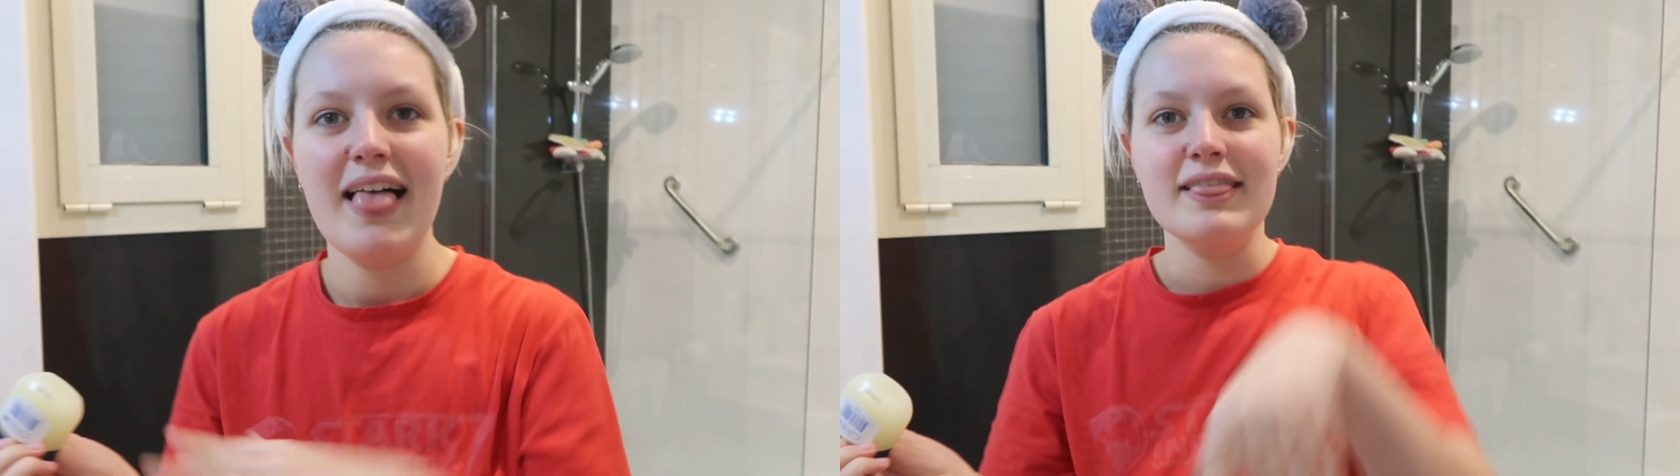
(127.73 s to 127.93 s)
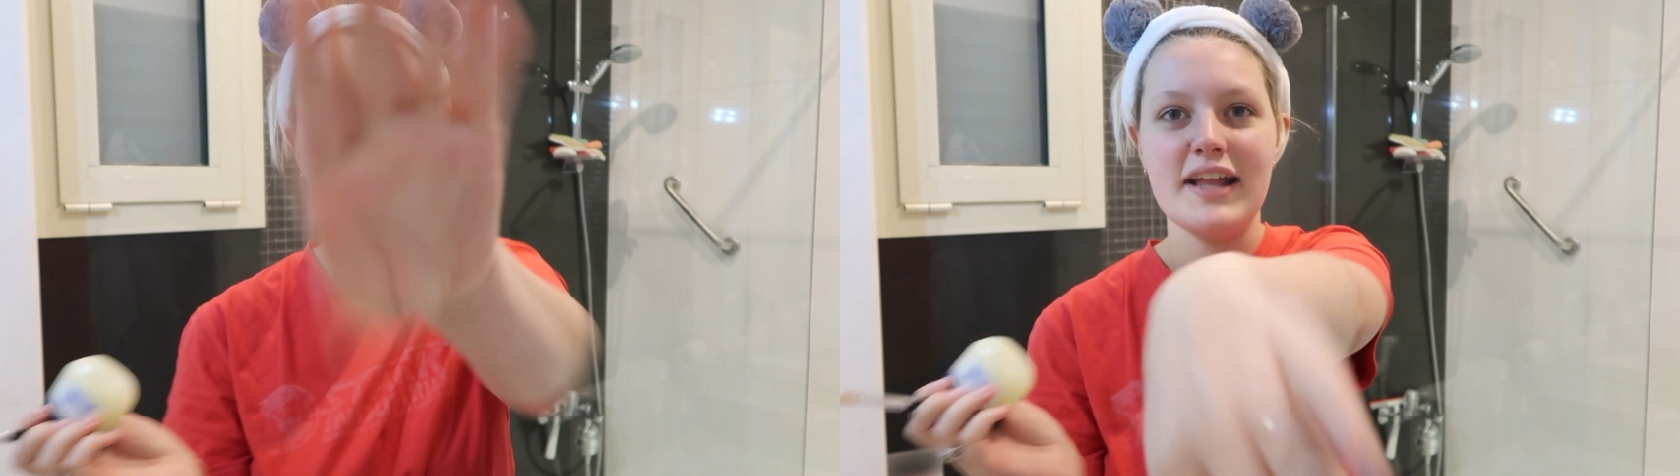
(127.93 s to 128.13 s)

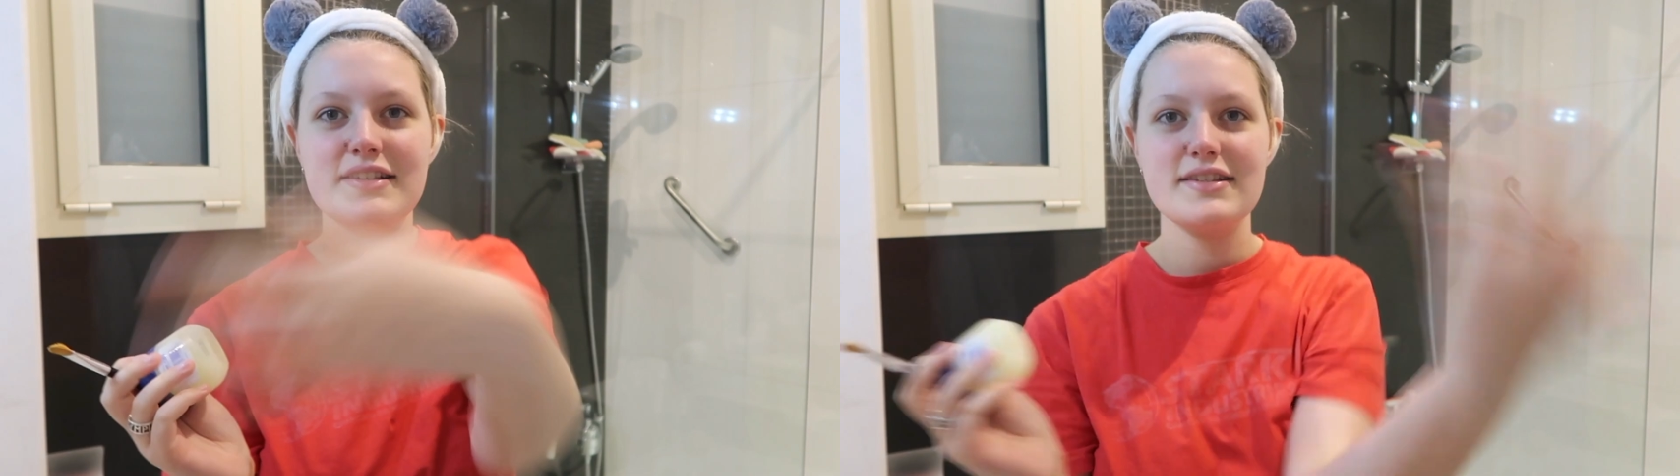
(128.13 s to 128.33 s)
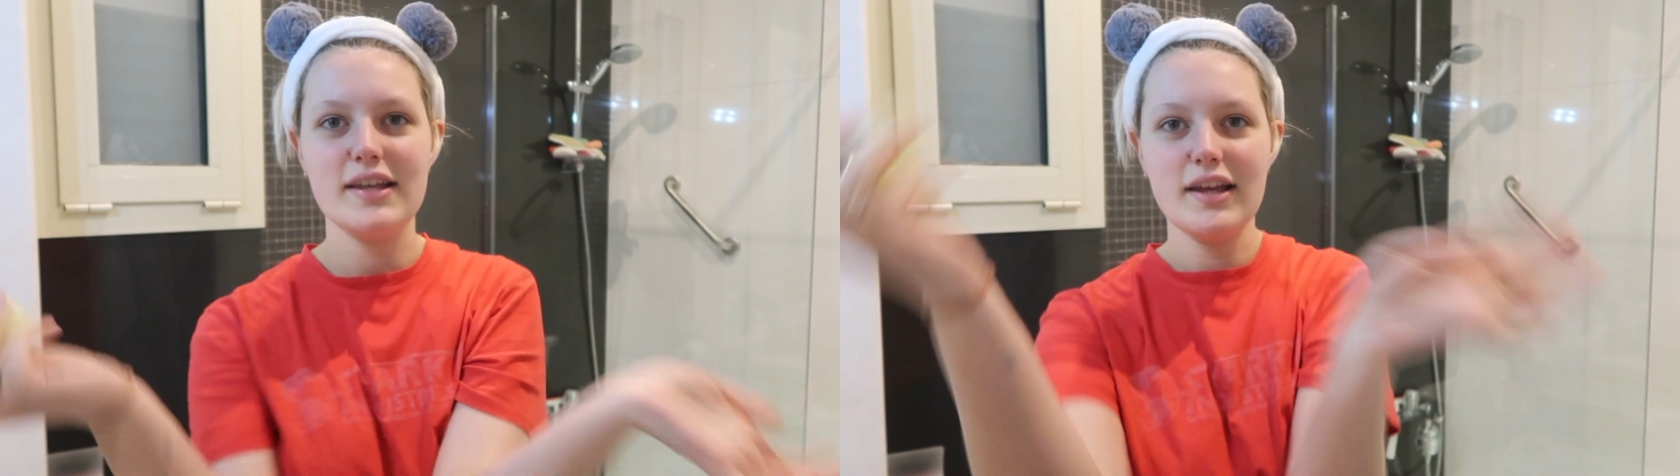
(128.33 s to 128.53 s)

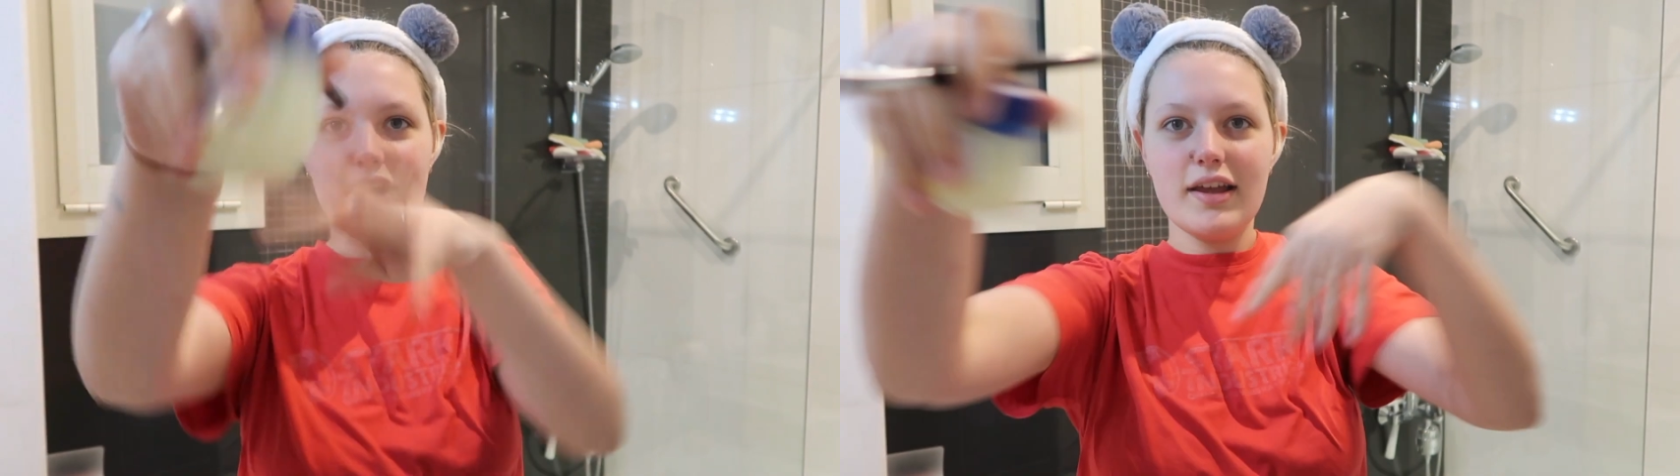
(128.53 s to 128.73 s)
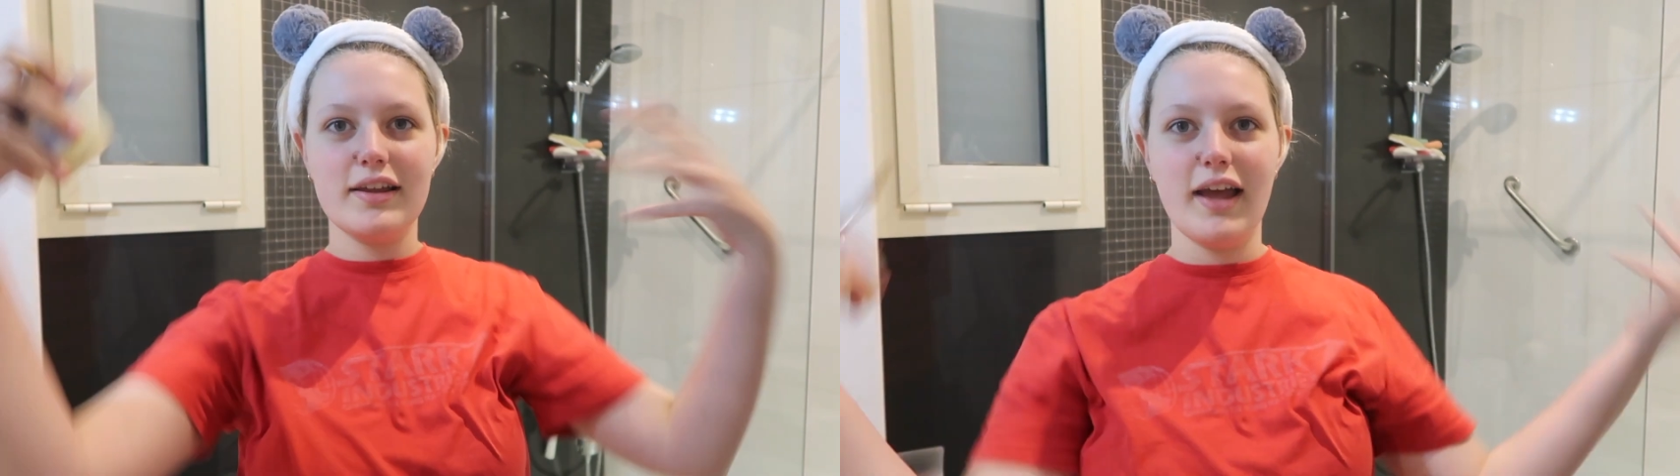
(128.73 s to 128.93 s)
let's
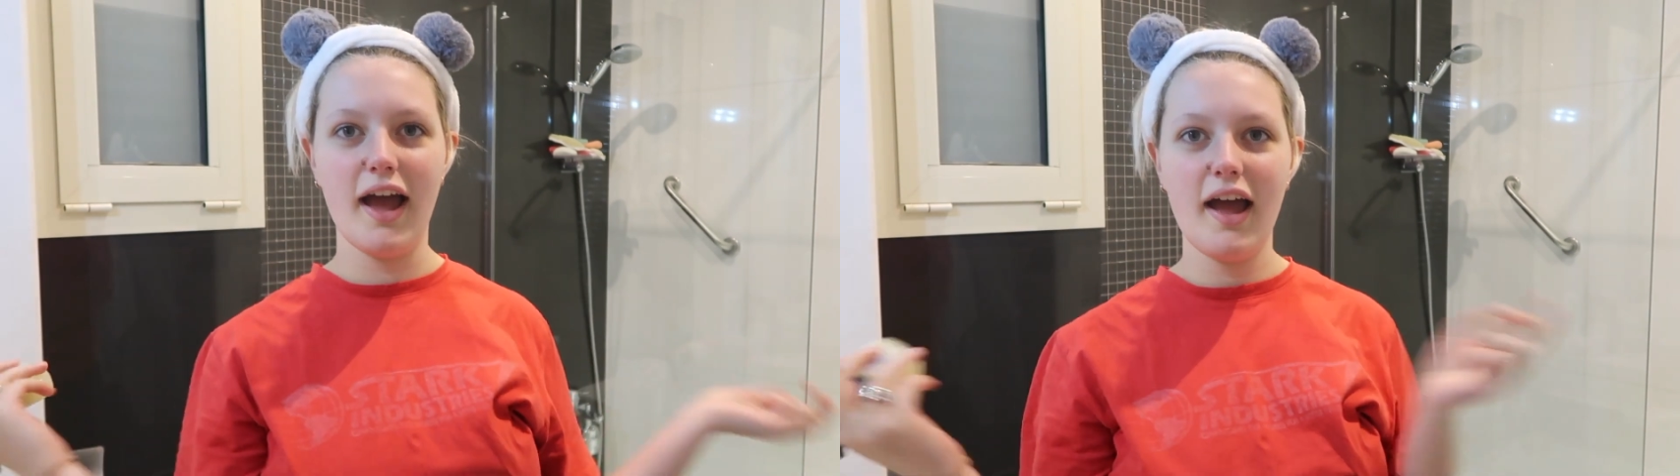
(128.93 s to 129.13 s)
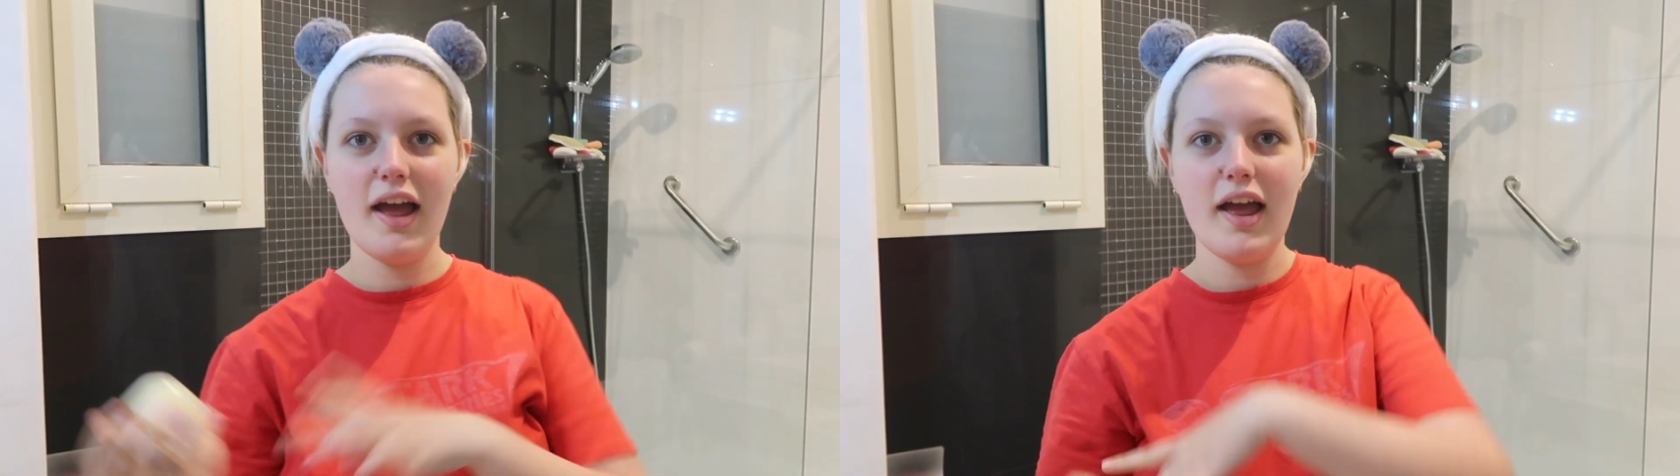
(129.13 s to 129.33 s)

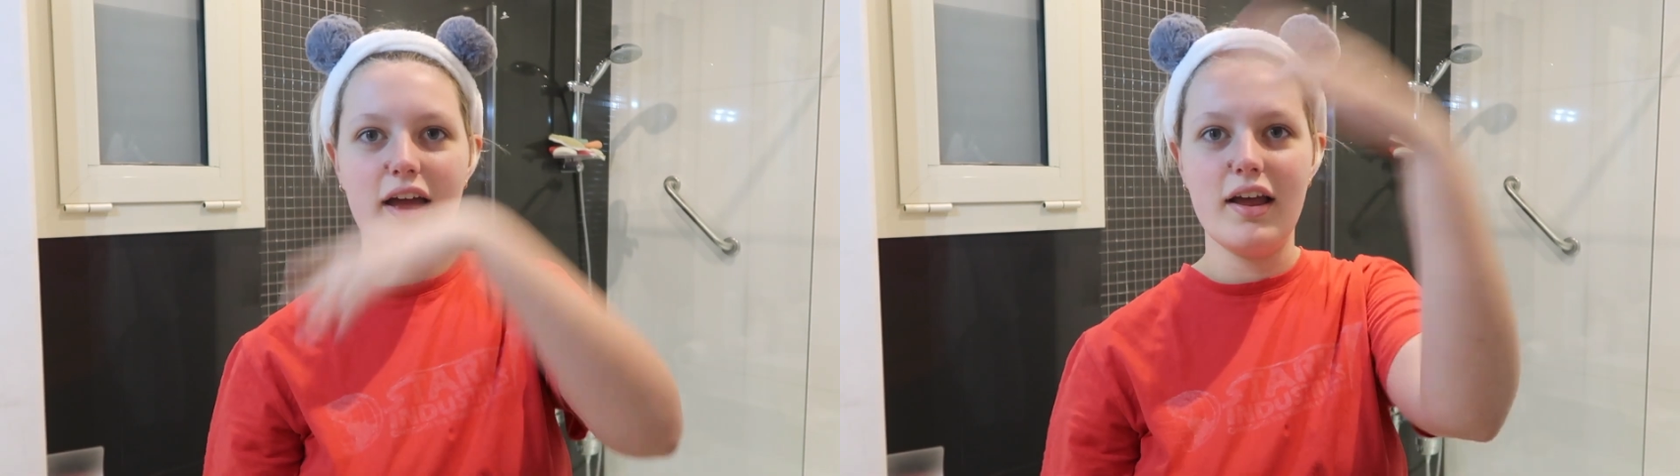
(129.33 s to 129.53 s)
get